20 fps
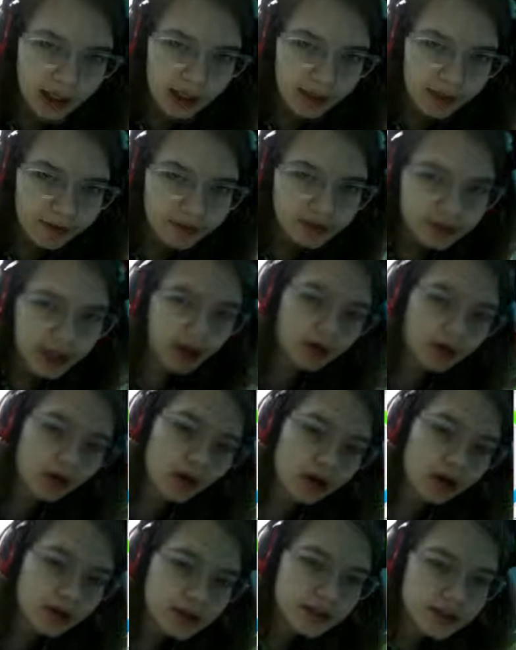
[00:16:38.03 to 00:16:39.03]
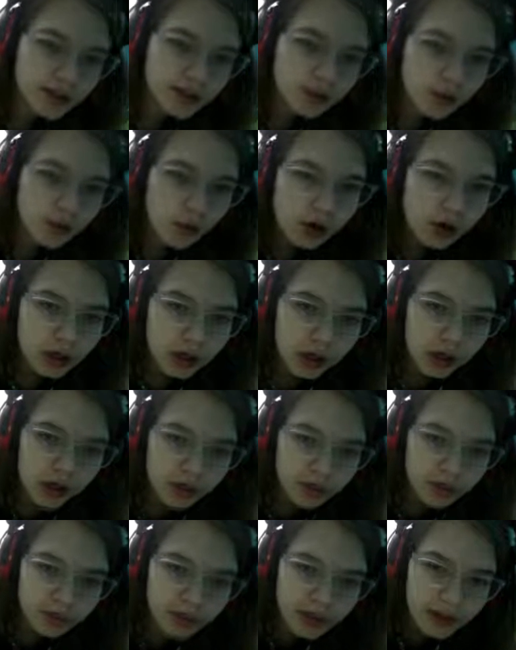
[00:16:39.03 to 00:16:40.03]
that caused the War
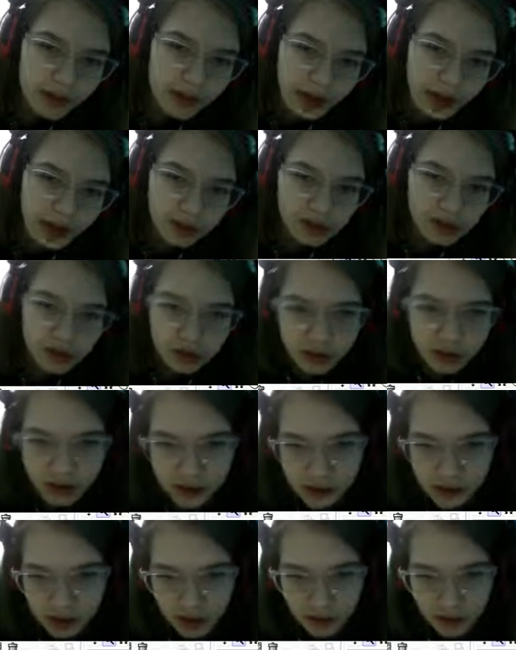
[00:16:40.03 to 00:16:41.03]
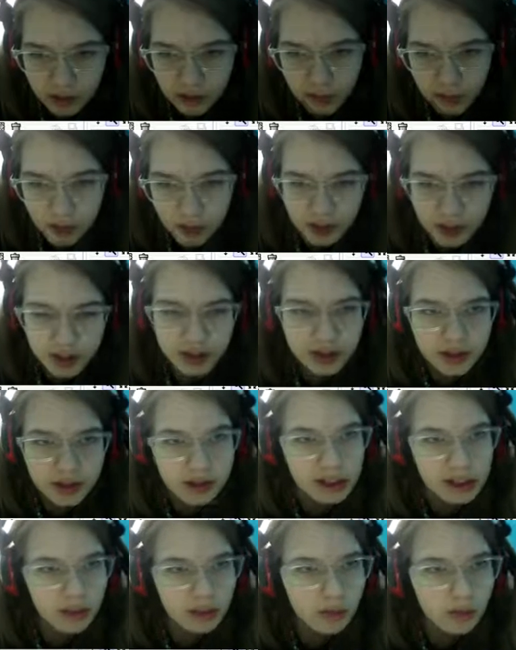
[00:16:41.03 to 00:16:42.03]
of the Angels, which is the
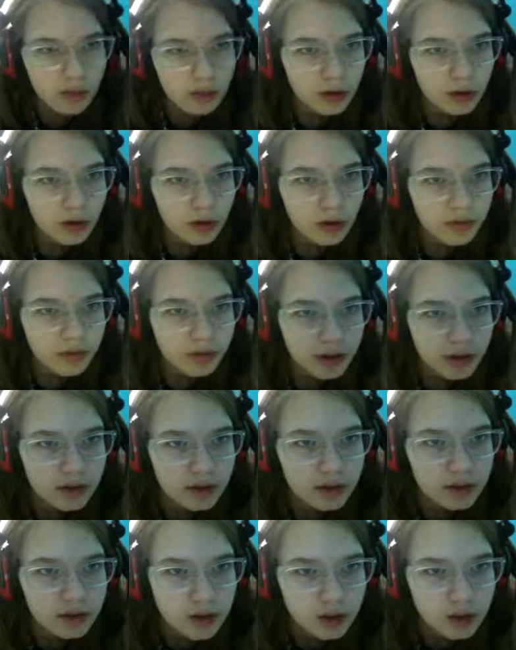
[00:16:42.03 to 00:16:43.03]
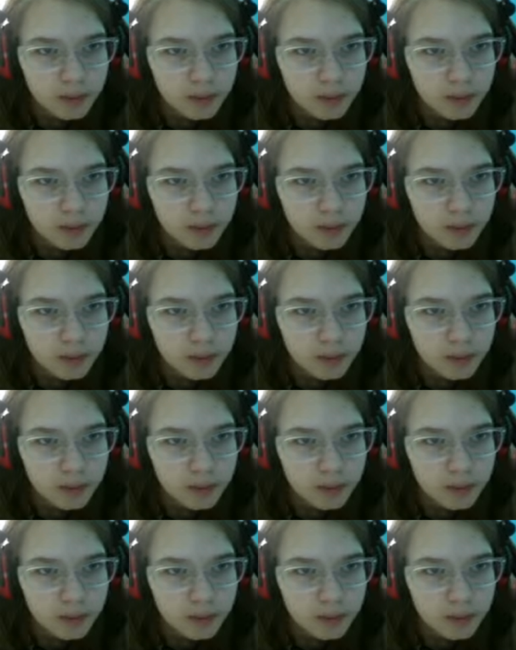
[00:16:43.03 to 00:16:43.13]
war of the two